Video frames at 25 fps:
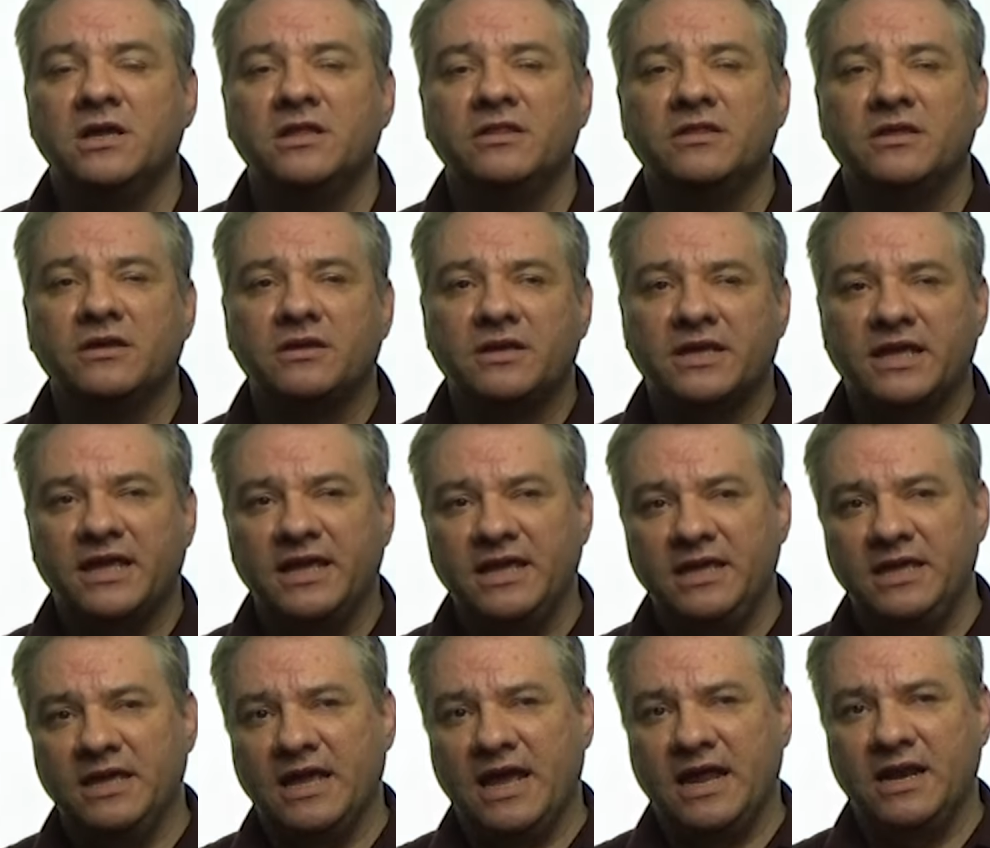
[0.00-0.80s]
The
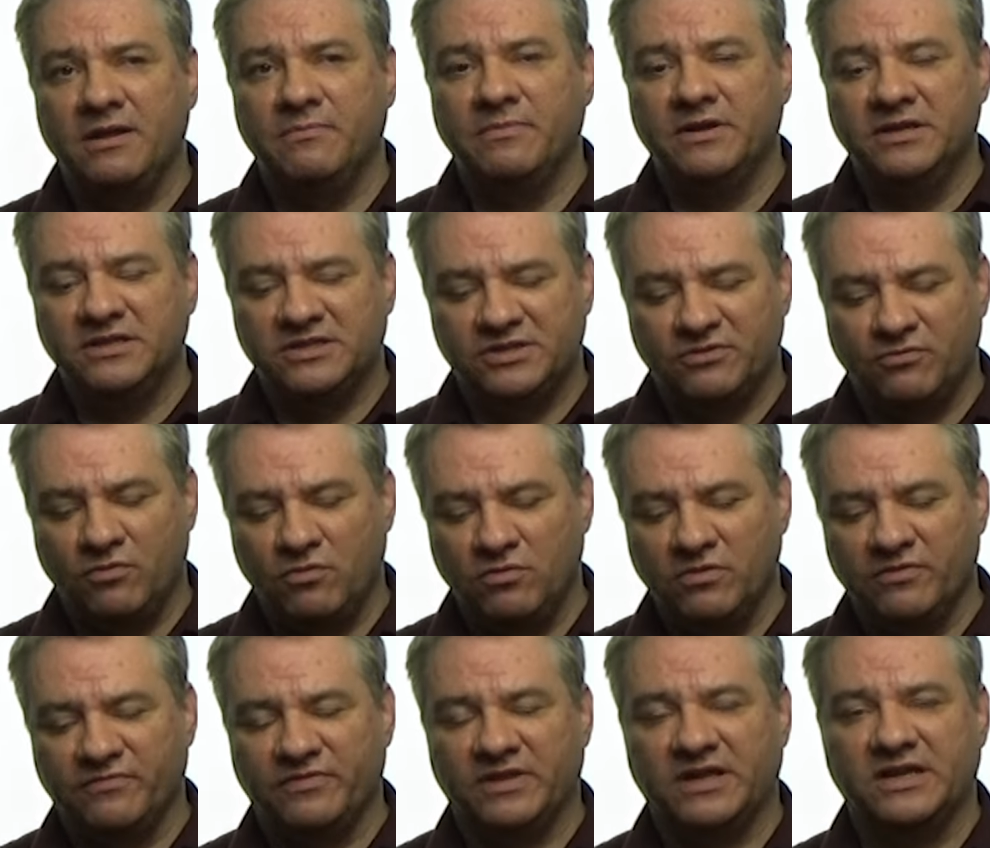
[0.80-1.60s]
key element to
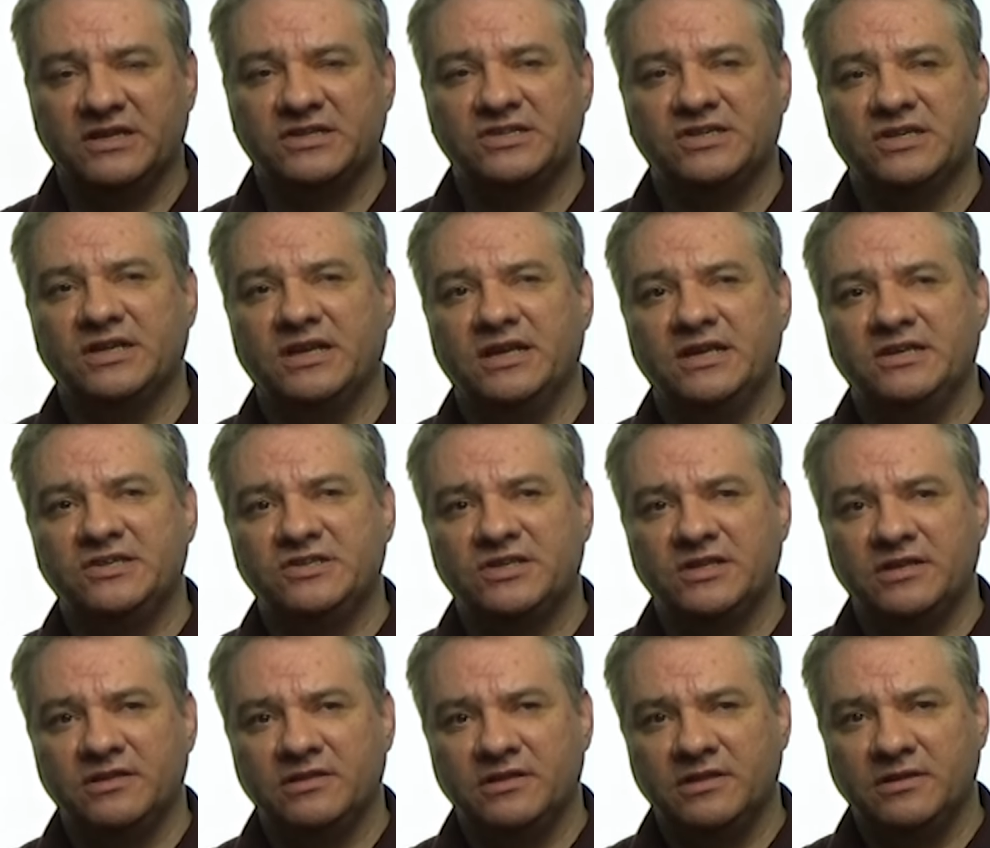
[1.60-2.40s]
all of this is
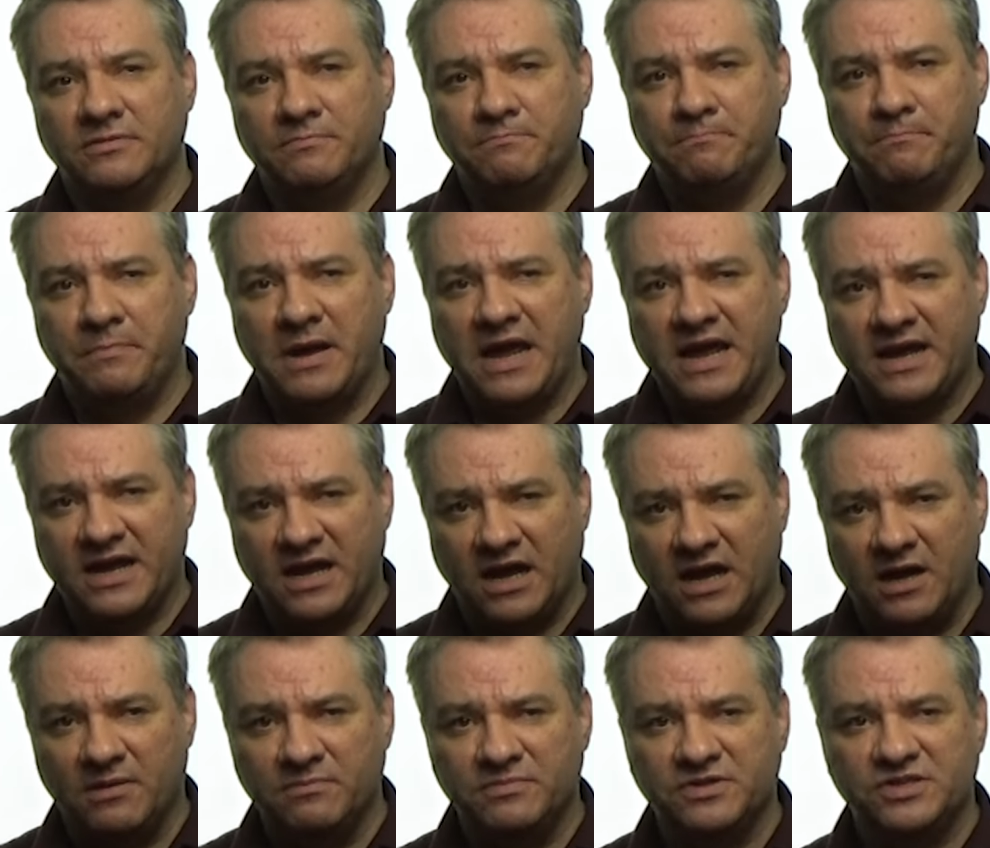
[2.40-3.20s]
that the
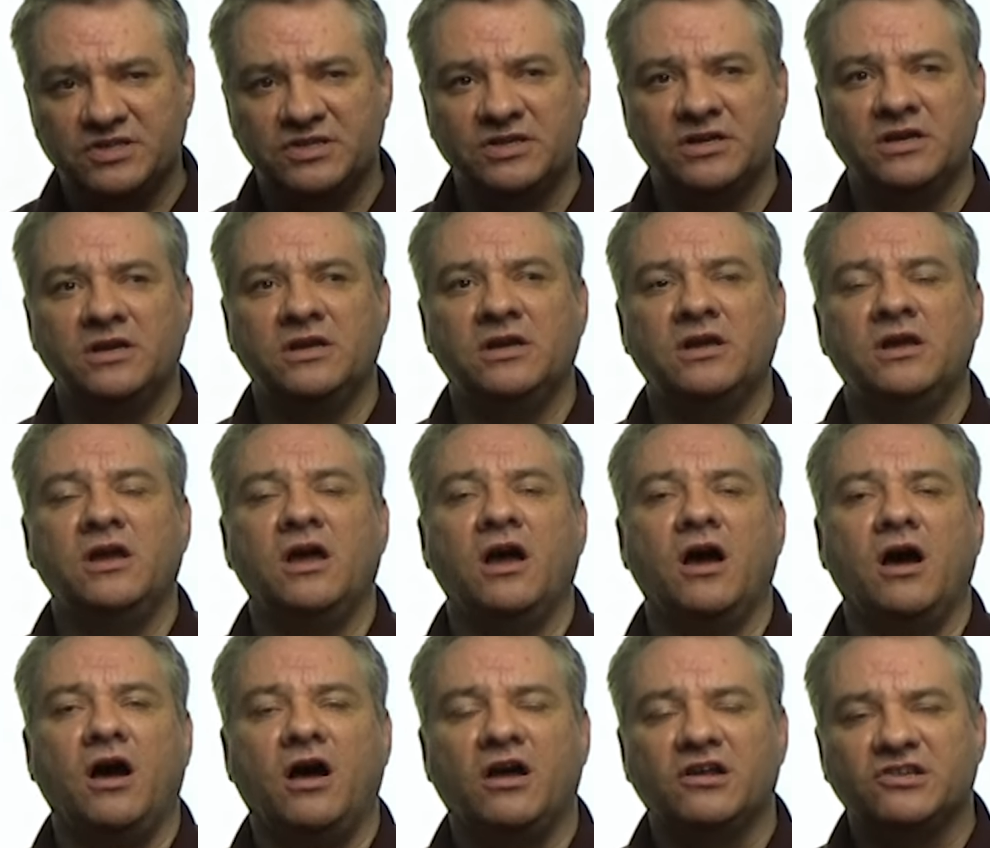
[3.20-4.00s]
backups
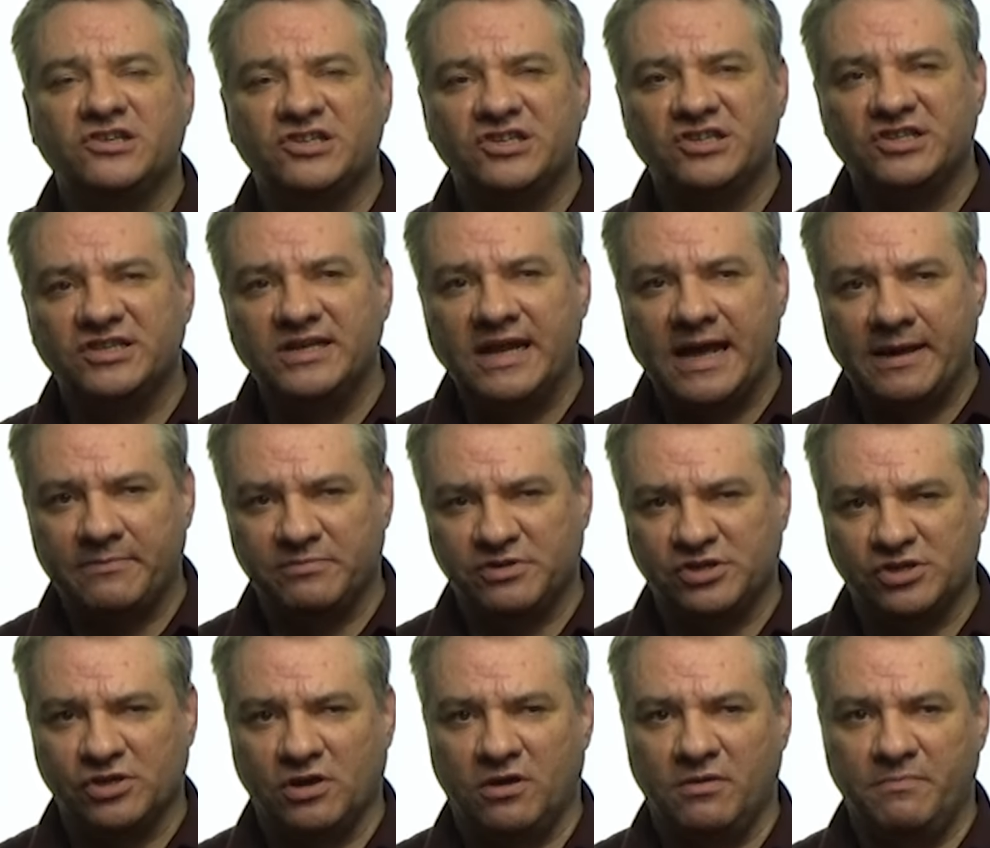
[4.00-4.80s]
are
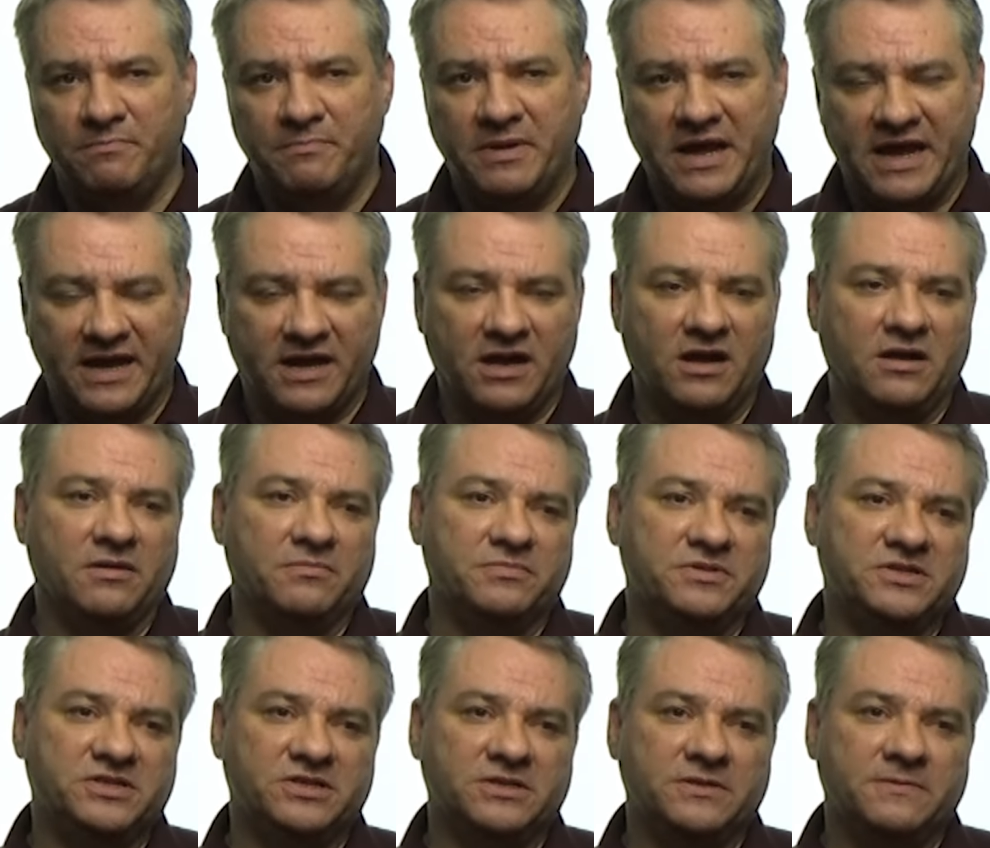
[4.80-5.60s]
snapshot
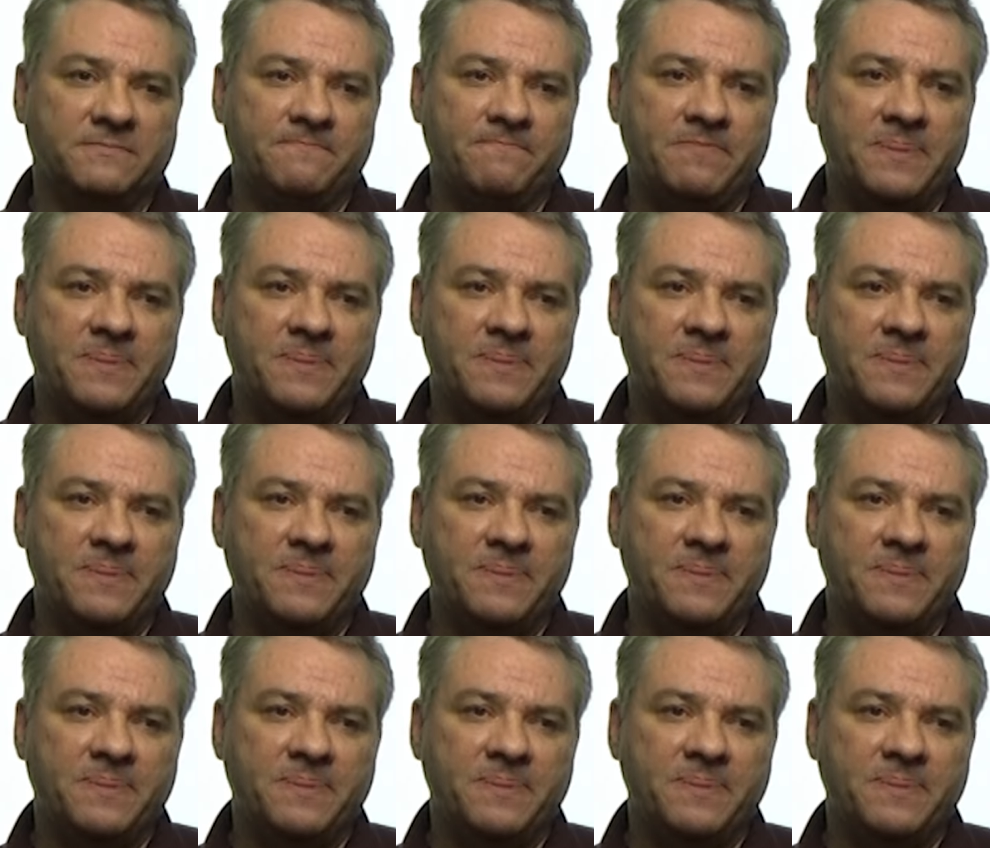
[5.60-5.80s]
backups,